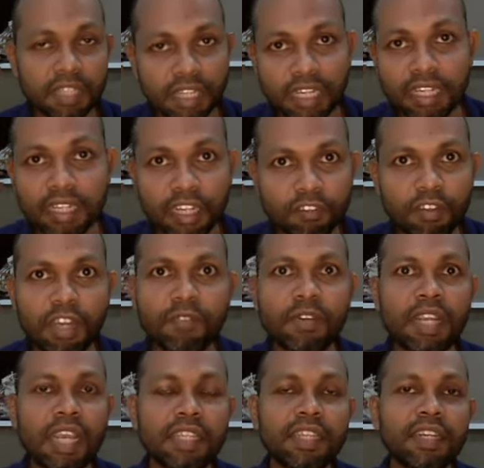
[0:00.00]
in
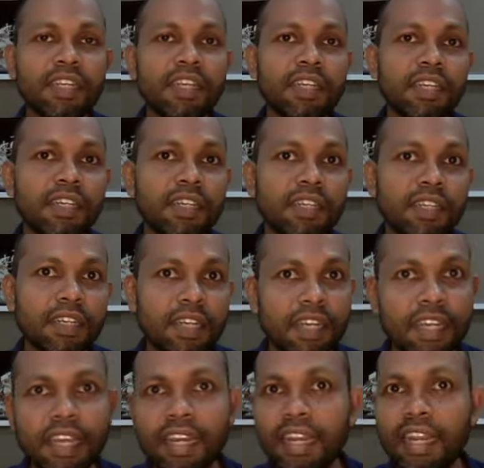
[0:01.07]
requirement gathering,
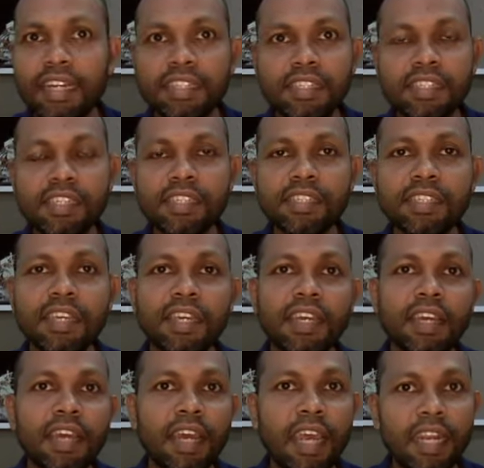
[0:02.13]
clinical analysis
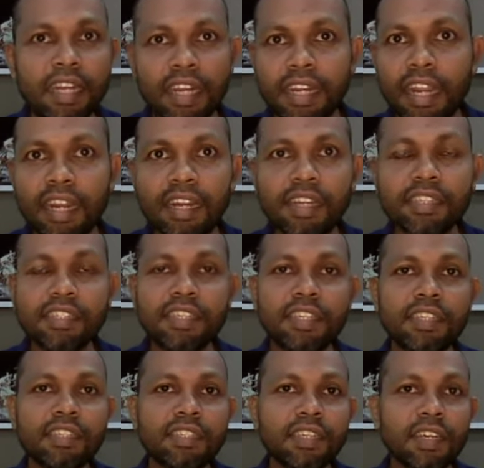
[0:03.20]
and data
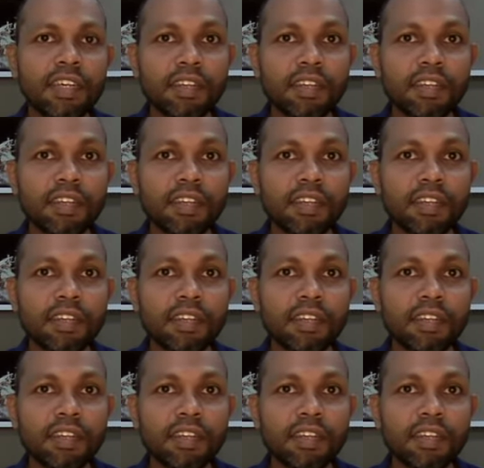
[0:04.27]
analysis,